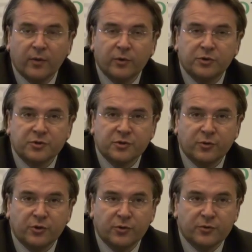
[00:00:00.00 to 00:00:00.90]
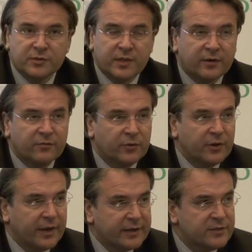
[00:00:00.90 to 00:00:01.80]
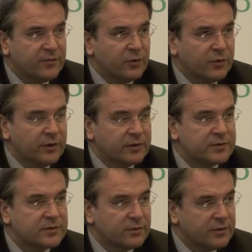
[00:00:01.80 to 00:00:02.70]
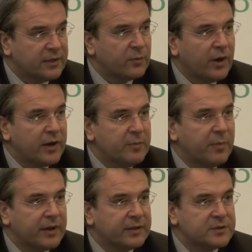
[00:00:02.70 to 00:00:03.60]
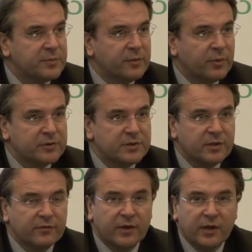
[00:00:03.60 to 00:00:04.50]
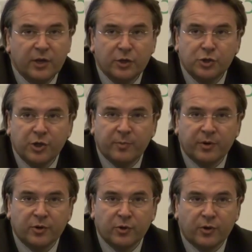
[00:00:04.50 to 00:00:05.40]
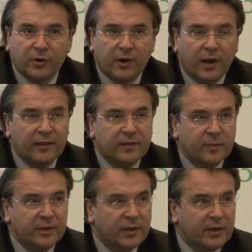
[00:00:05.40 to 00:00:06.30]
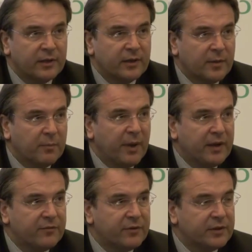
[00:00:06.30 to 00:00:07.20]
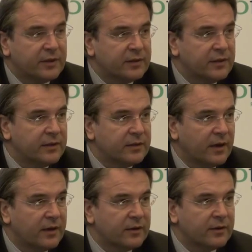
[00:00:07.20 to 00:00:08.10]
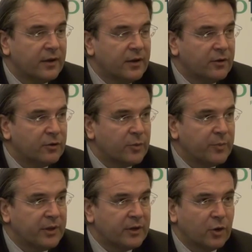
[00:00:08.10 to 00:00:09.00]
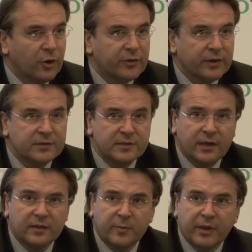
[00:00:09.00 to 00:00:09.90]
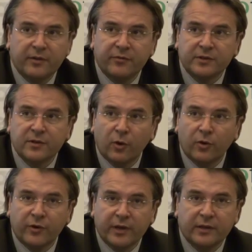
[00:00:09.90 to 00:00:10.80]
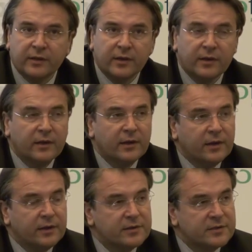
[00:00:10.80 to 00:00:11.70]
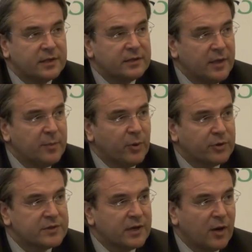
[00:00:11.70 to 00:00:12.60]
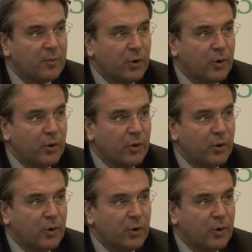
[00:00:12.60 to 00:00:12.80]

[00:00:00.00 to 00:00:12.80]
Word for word: which is good news then for the next few years. So that one impact has been positive, cheaper euro, ultimately benefiting the entire European context. The other benefit already is that imports are now